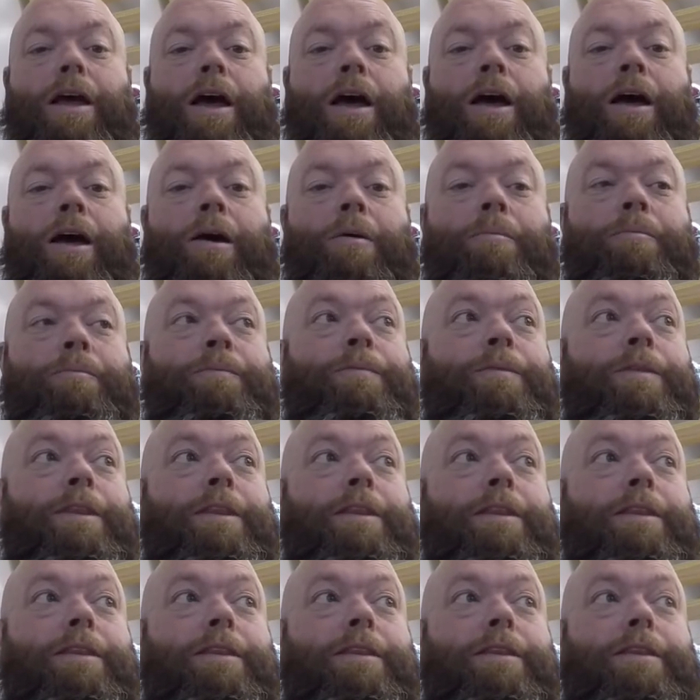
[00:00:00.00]

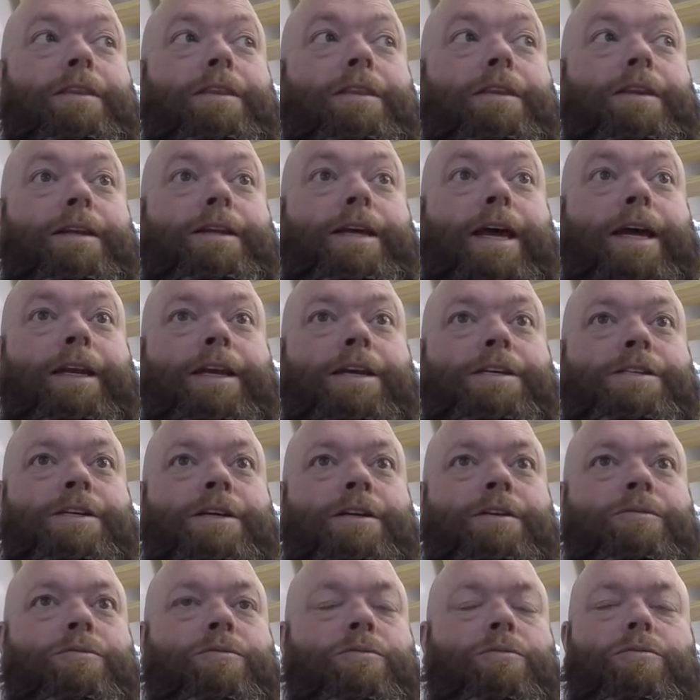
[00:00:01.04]
Um, the
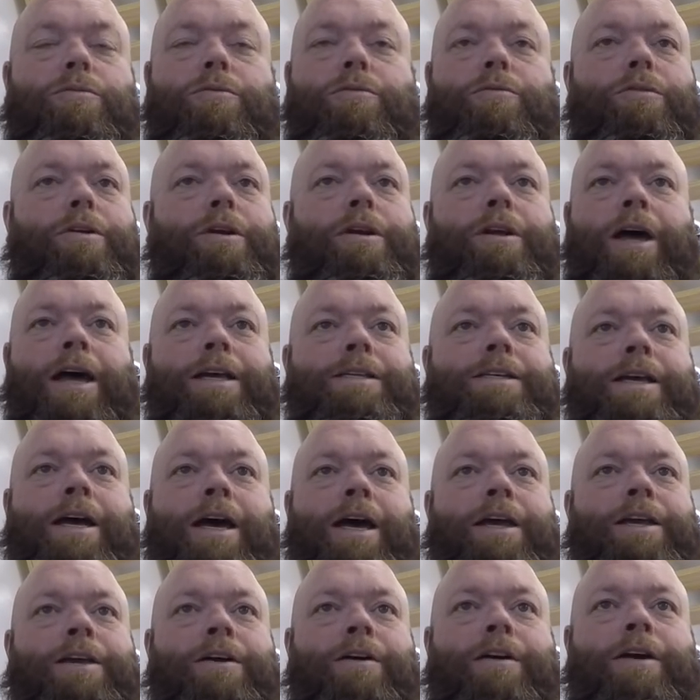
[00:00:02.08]
technician, nice
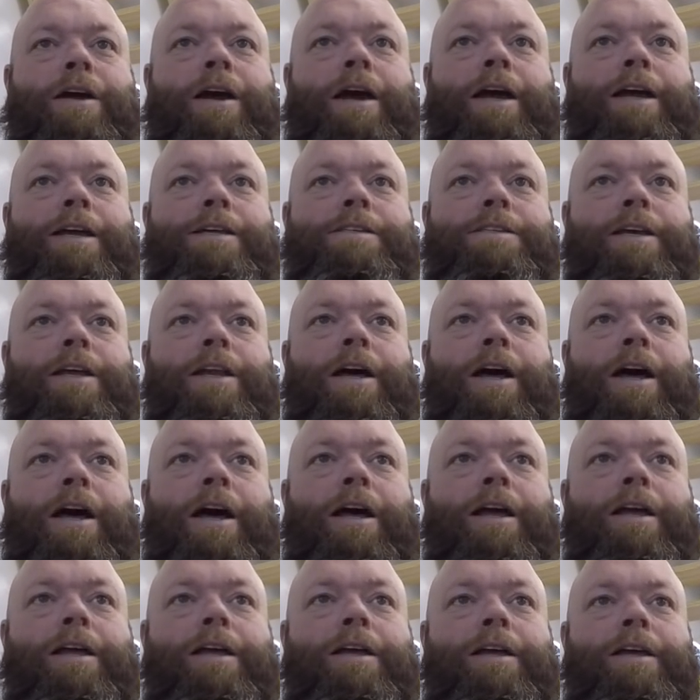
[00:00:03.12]
guy, young guy, he said
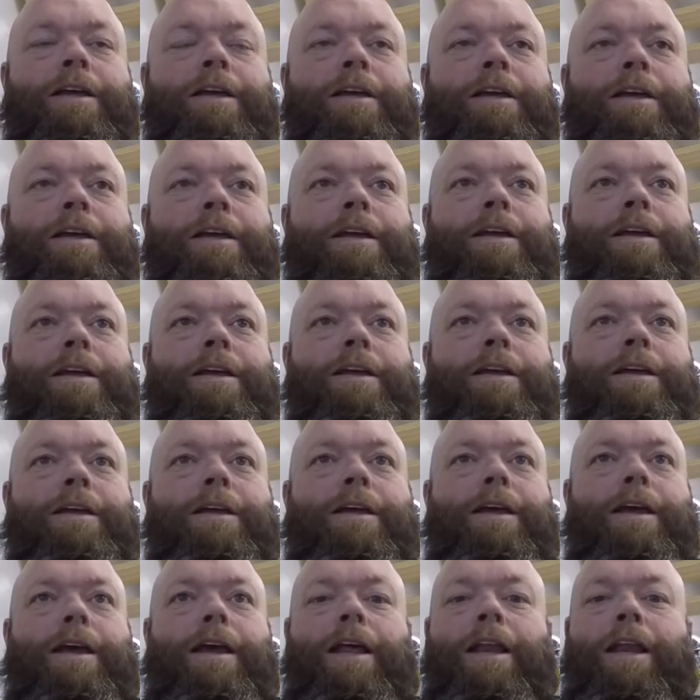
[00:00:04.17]
uh,
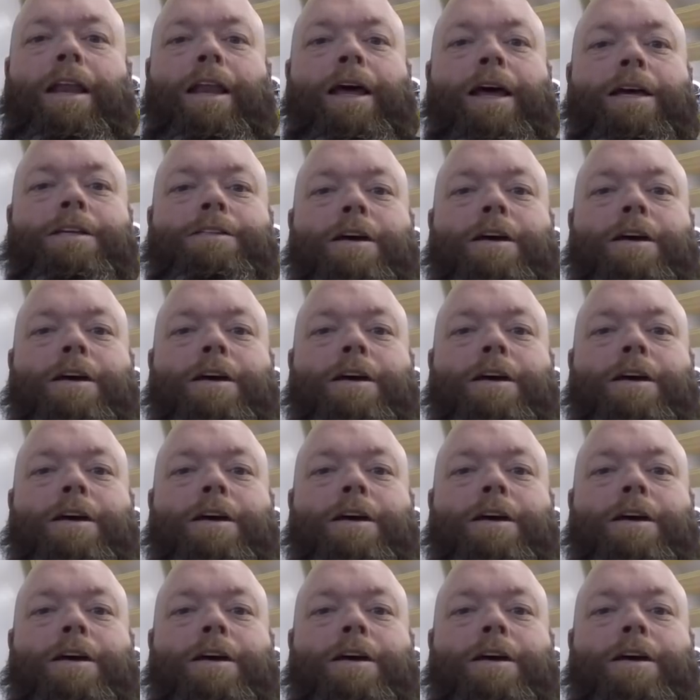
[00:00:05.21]
in the last